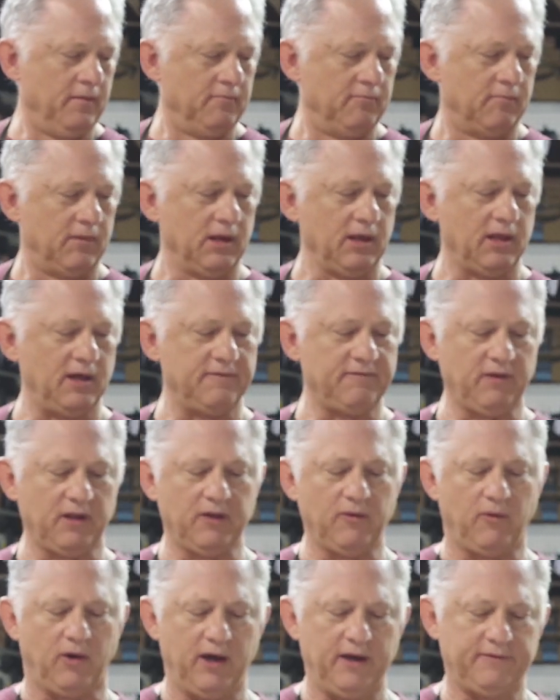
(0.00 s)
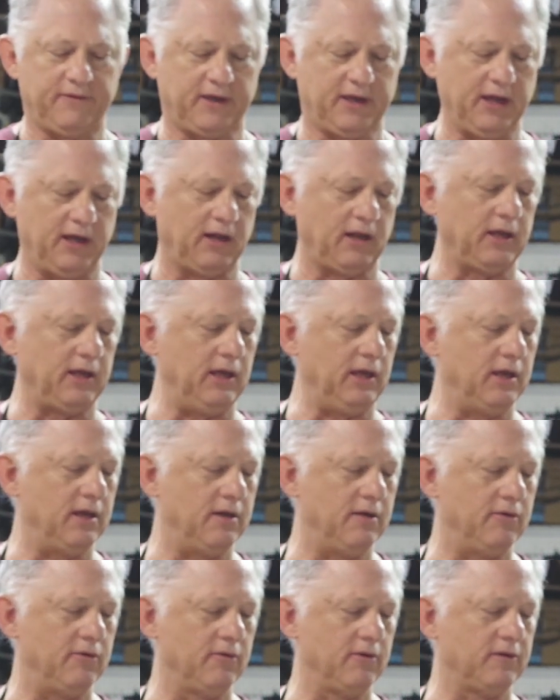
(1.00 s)
My lovely wife Kelly
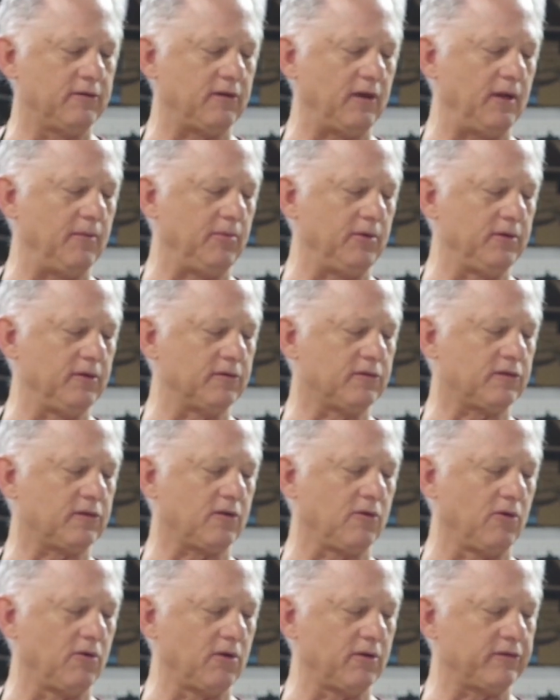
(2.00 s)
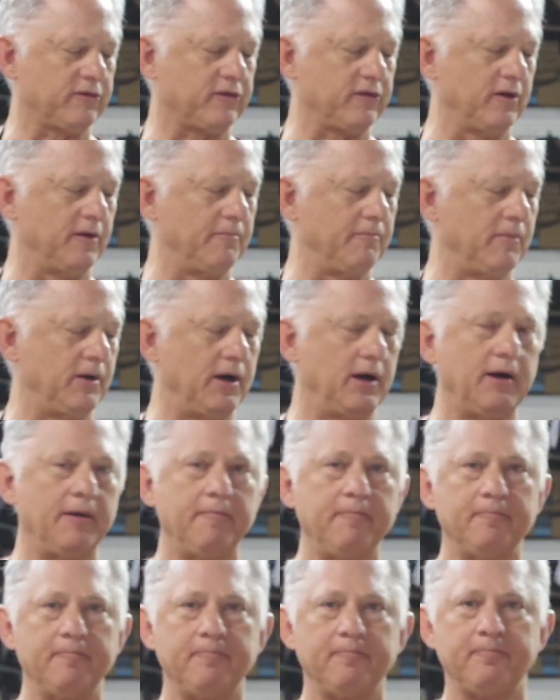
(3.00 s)
was able to score
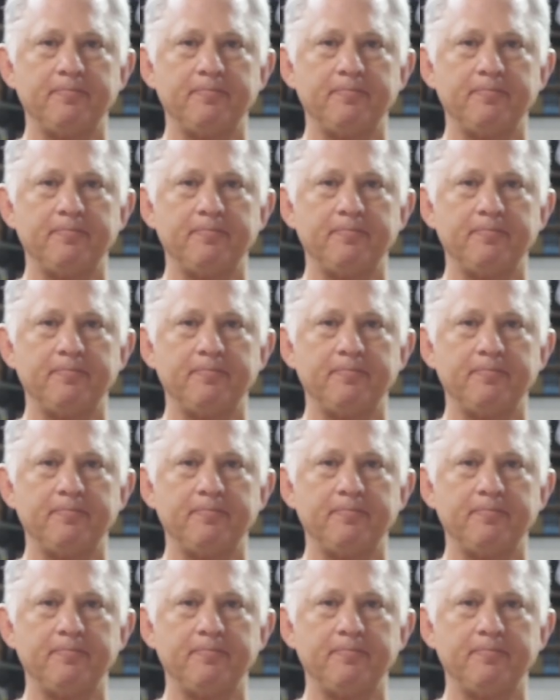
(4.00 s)
some